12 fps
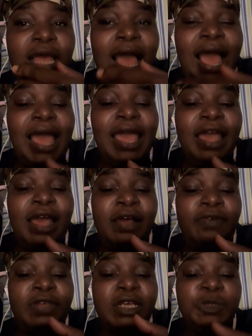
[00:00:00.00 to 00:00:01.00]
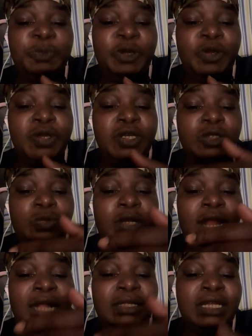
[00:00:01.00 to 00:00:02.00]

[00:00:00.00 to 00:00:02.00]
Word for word: I have experienced when I